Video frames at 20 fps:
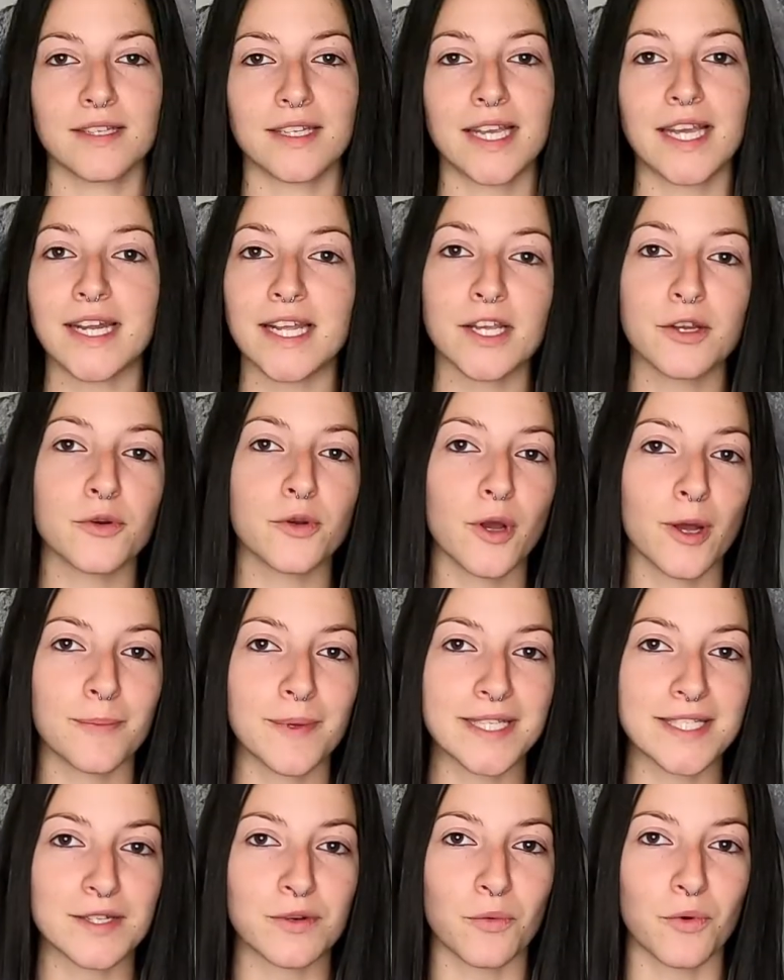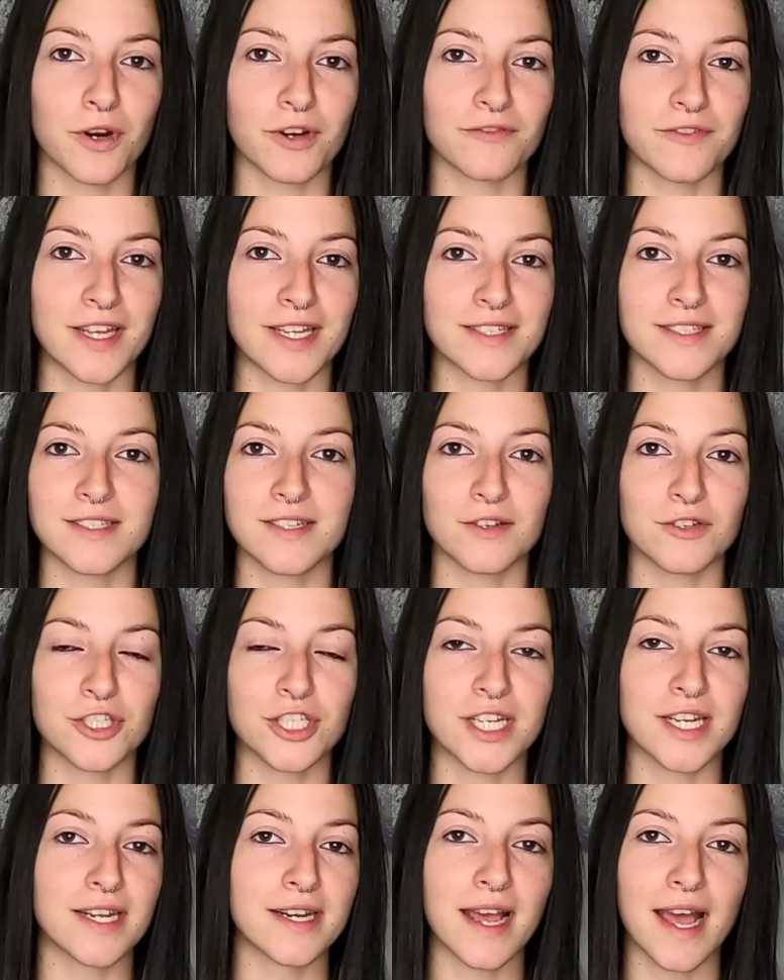Kitty grew up as an orphan, so
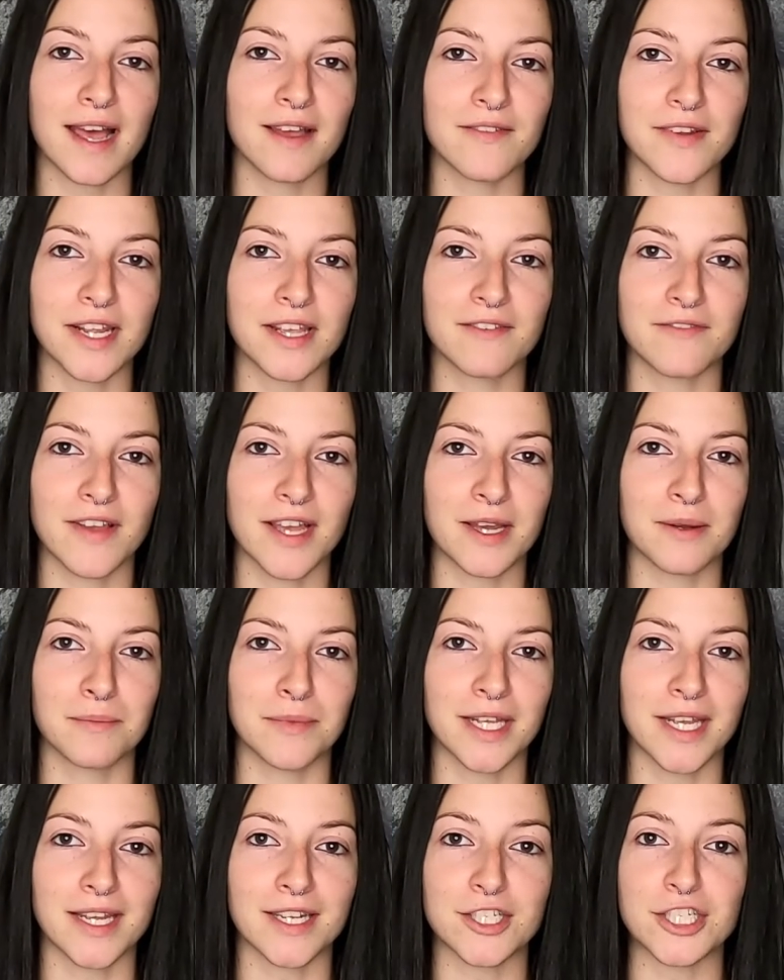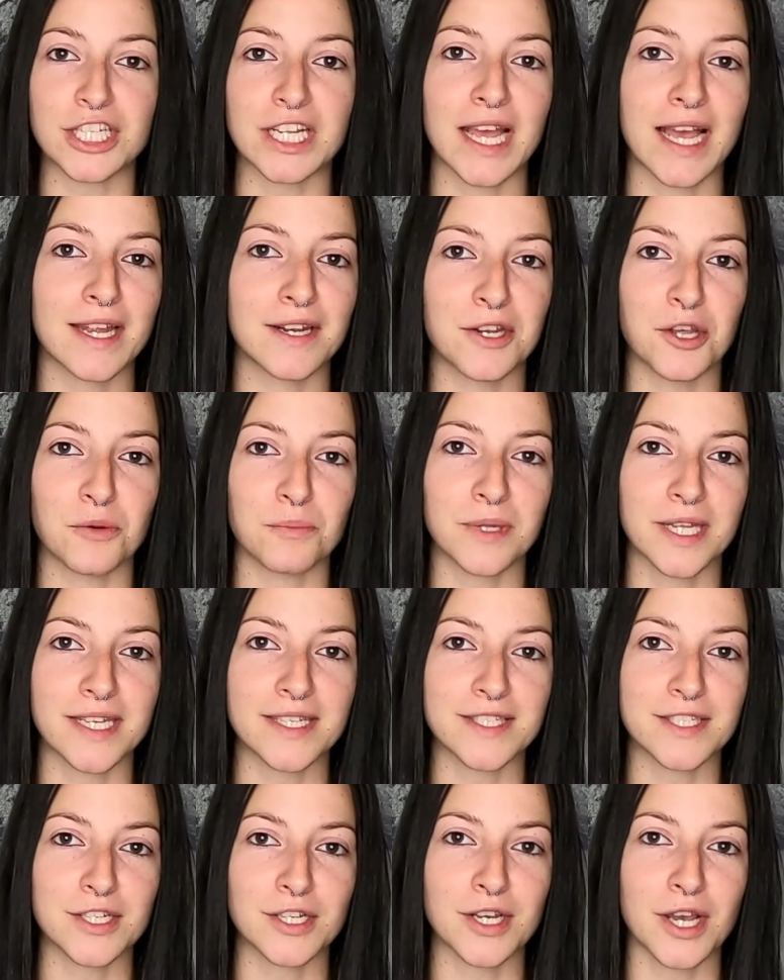she didn't have any family and she had no
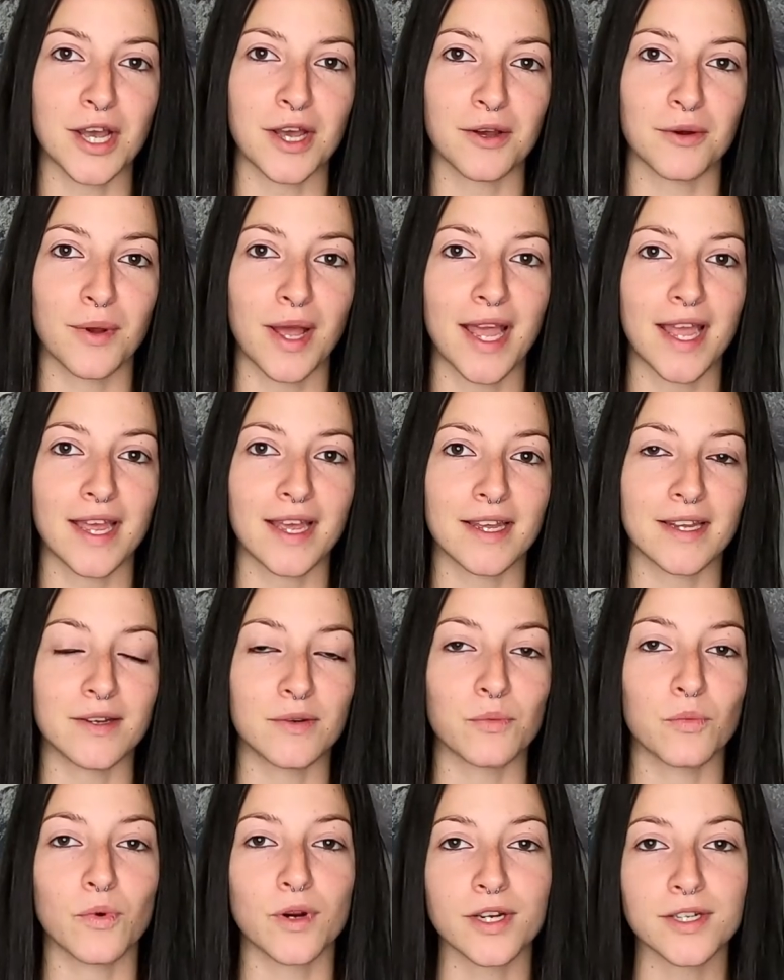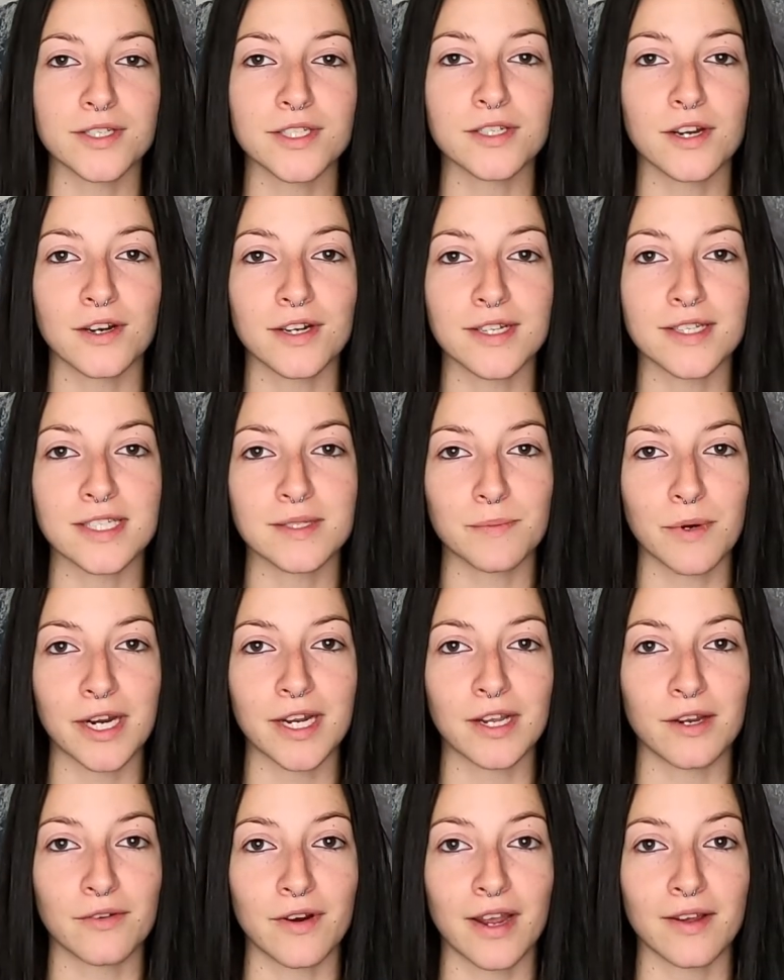place to go, and word started
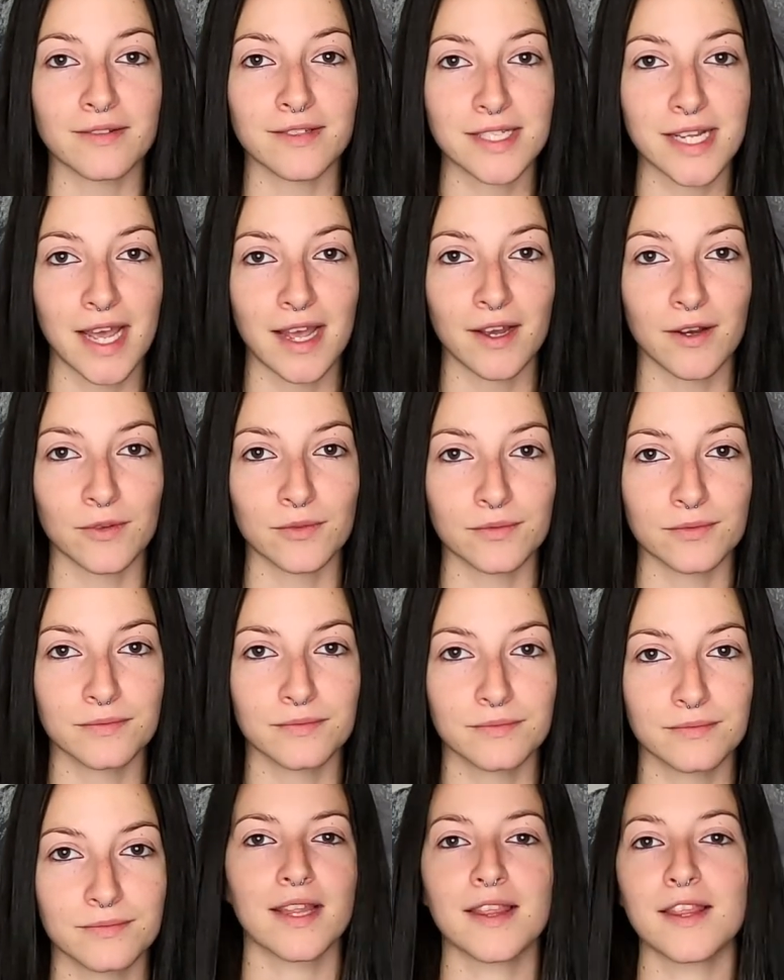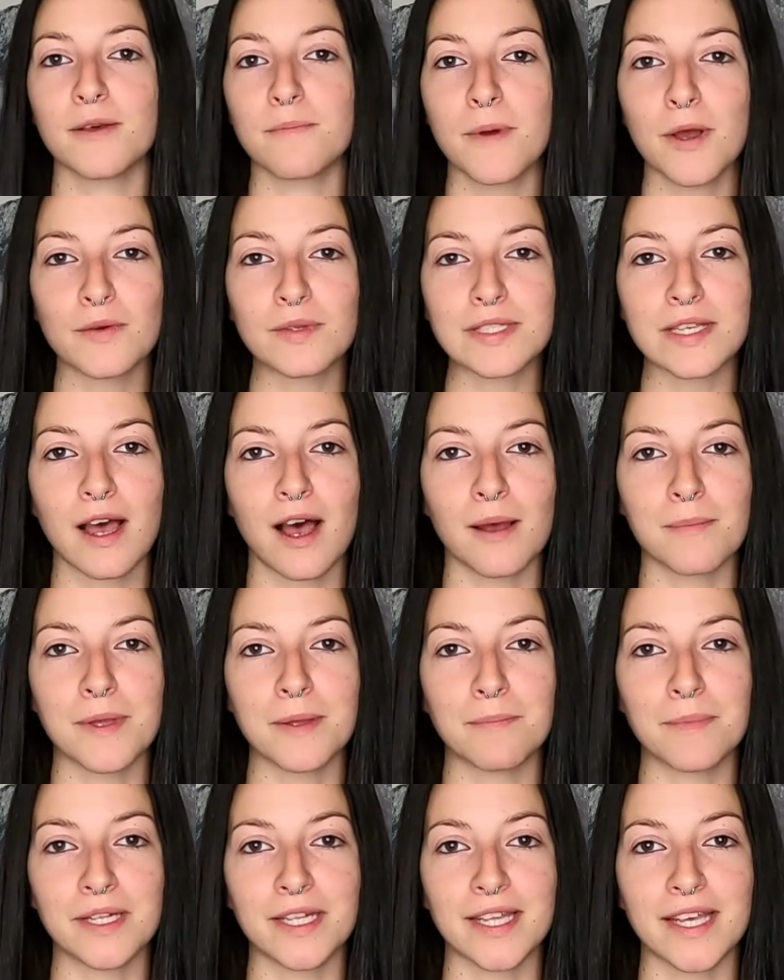spreading around town. The most
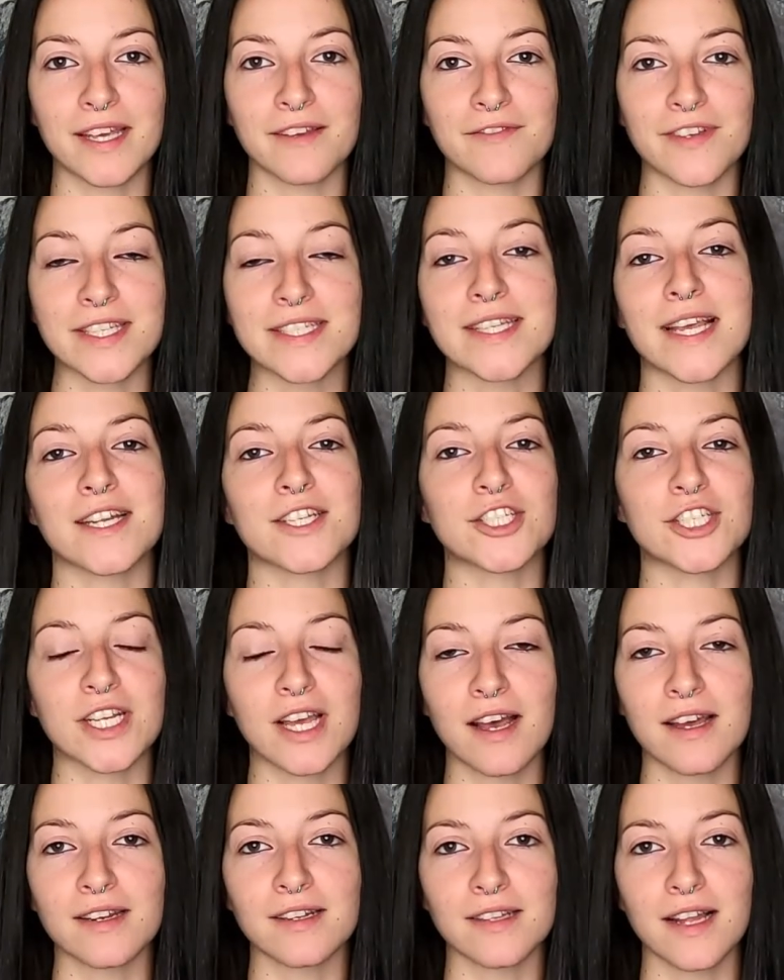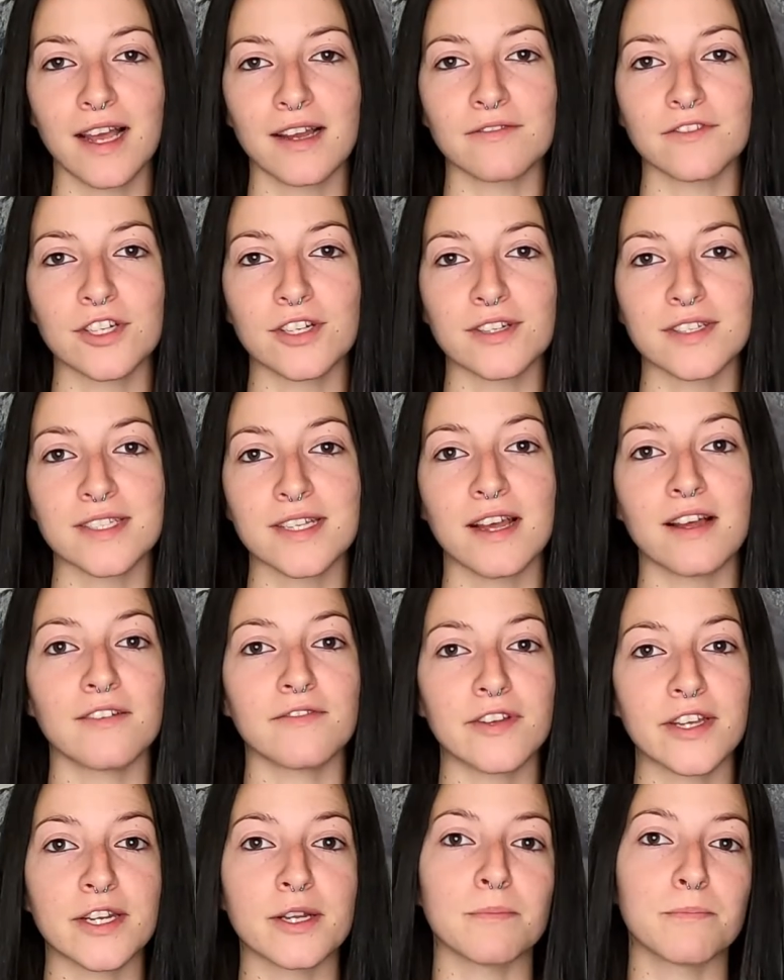common belief is that she unalived
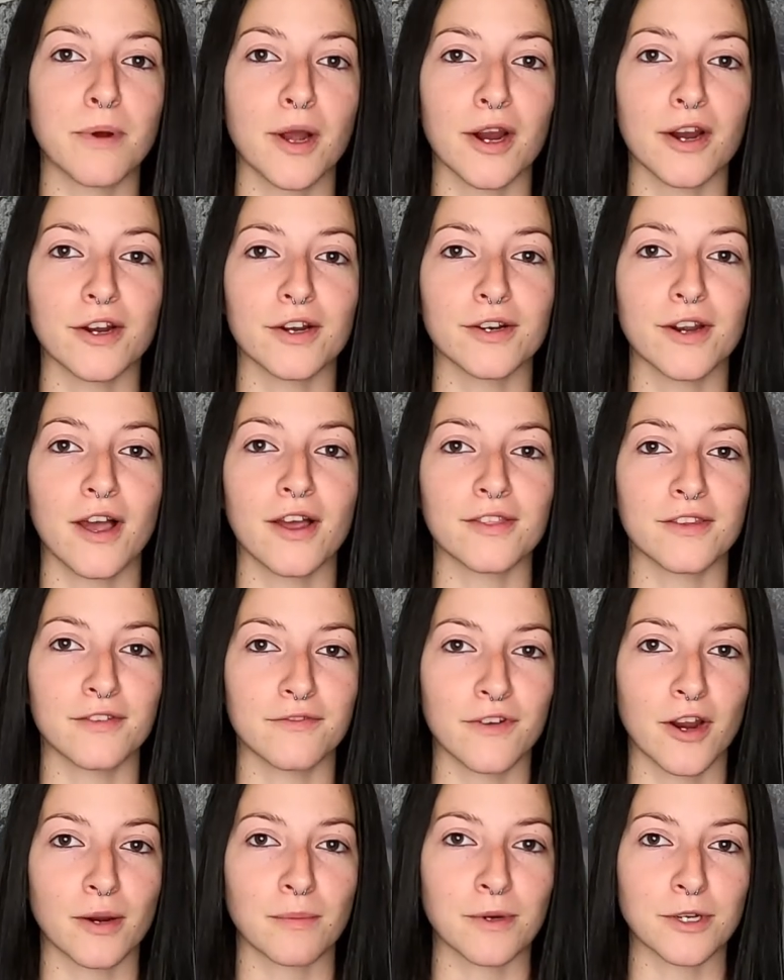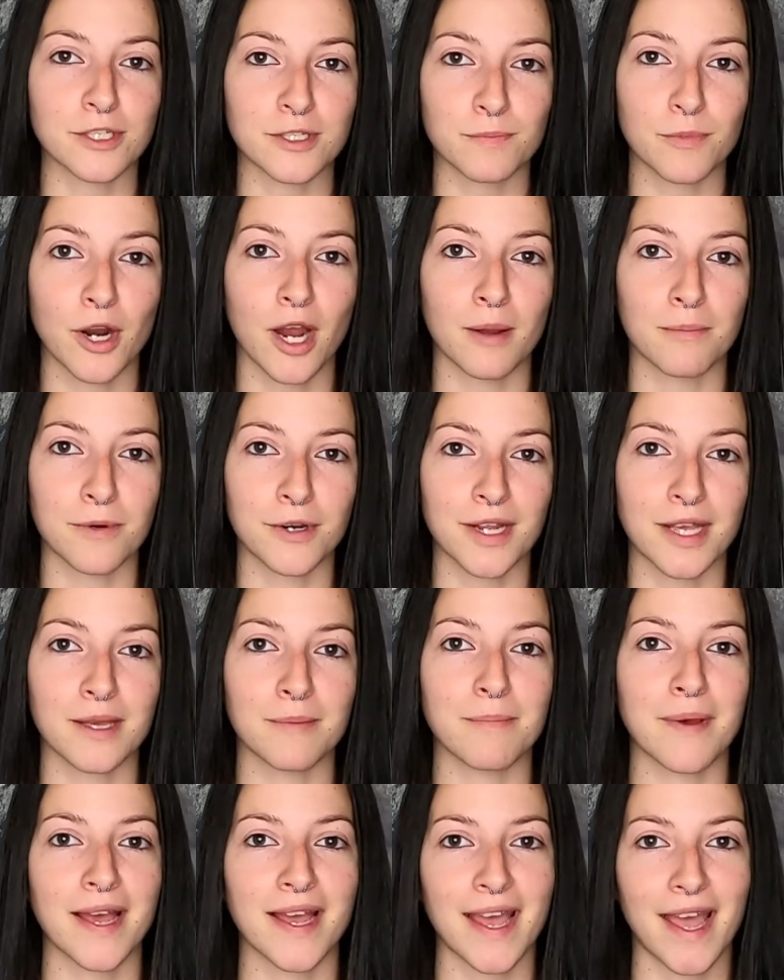herself in a barn on the farmer's property
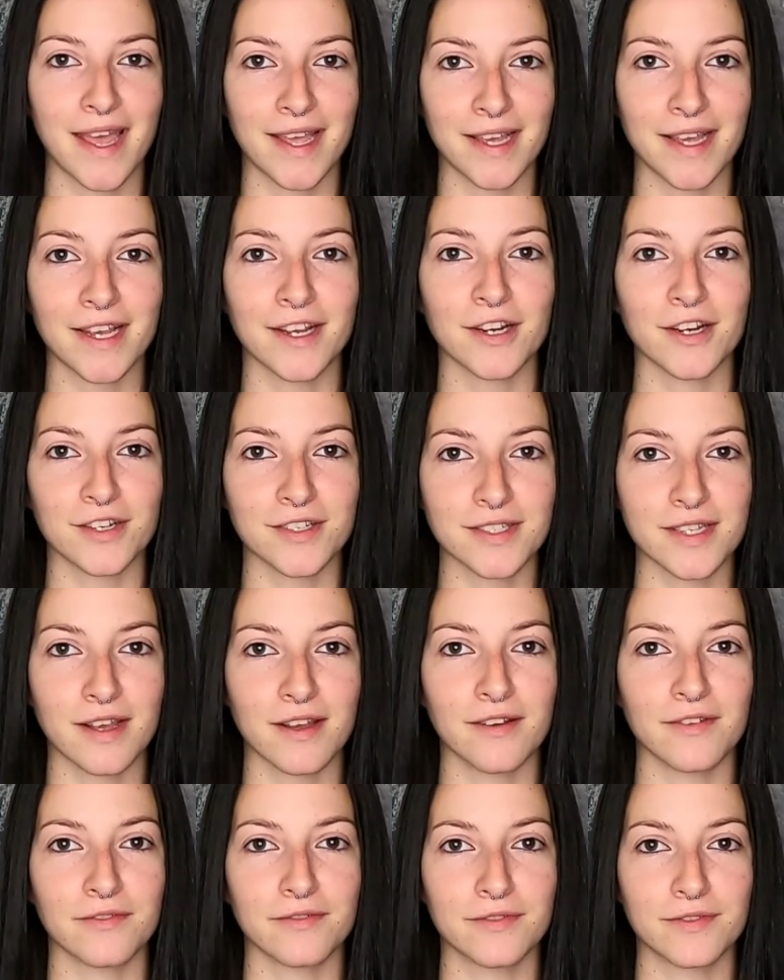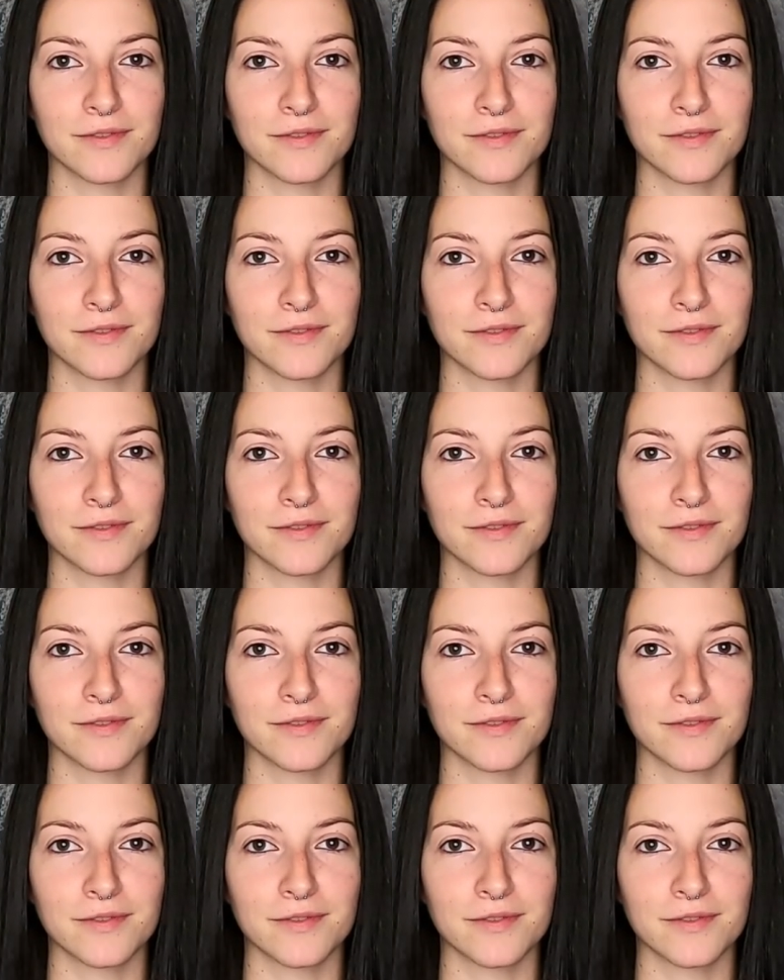by hanging herself.